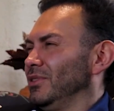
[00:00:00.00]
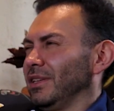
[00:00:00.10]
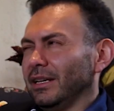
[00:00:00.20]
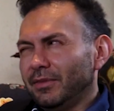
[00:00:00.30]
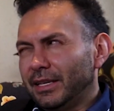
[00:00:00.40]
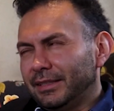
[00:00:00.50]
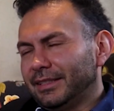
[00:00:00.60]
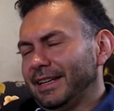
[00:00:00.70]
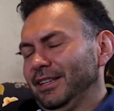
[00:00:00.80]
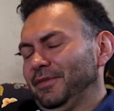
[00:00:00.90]
It's kind of
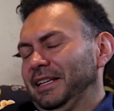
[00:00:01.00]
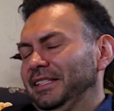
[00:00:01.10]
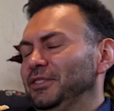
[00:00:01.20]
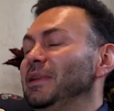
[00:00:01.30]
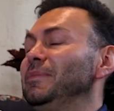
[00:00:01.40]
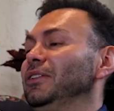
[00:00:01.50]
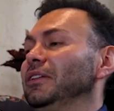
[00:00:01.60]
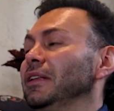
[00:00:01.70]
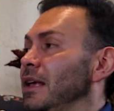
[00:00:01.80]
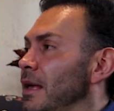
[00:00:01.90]
late, so maybe
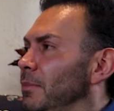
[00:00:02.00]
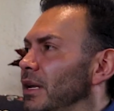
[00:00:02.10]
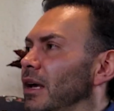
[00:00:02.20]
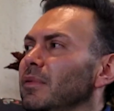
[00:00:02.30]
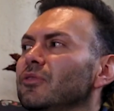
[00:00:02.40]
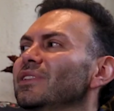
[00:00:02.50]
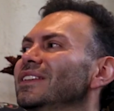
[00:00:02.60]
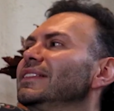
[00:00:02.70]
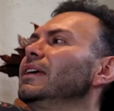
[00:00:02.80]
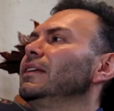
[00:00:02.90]
not. But how about
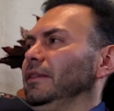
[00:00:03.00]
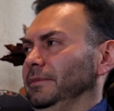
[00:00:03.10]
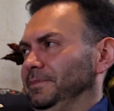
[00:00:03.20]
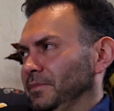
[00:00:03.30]
recycling?